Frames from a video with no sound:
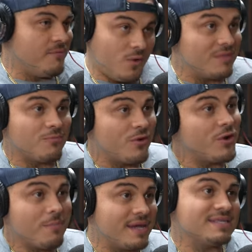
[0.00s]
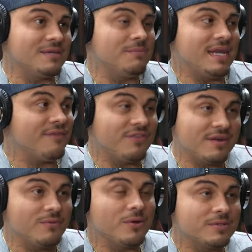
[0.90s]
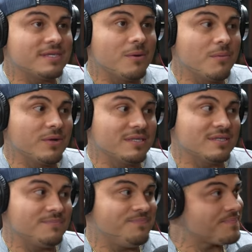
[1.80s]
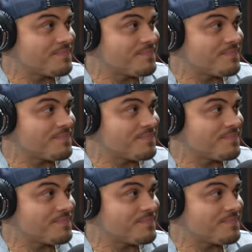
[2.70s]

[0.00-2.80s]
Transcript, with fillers: with real medicine men. I've done real ceremonies.